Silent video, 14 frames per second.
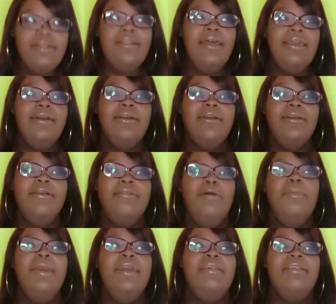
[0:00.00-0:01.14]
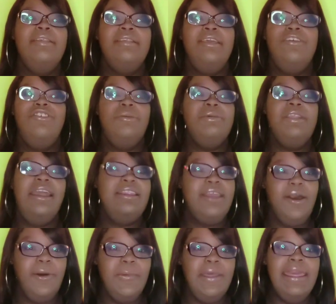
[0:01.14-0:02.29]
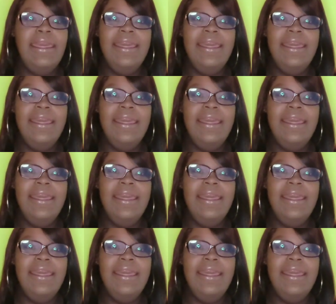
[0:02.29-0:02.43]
Like, yeah, girl, he told me he had 6 kids. She was like, no,